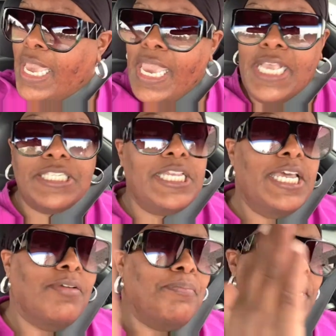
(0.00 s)

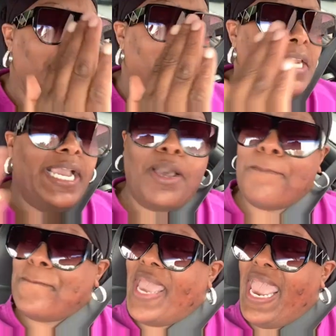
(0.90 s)
instead of being like a
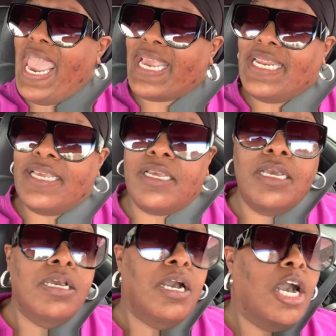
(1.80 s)
magnet
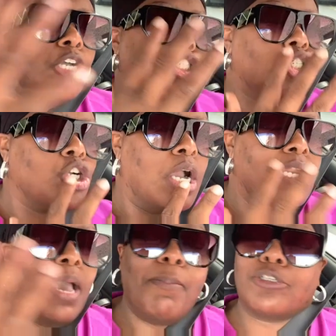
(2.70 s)

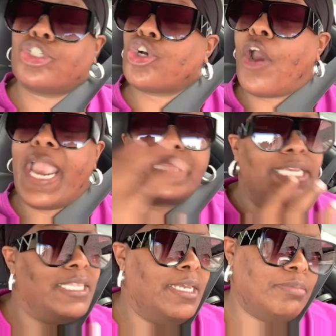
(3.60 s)
and I'm
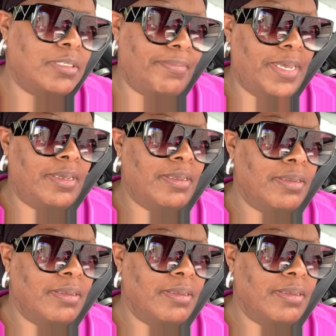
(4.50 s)
attracting them to me.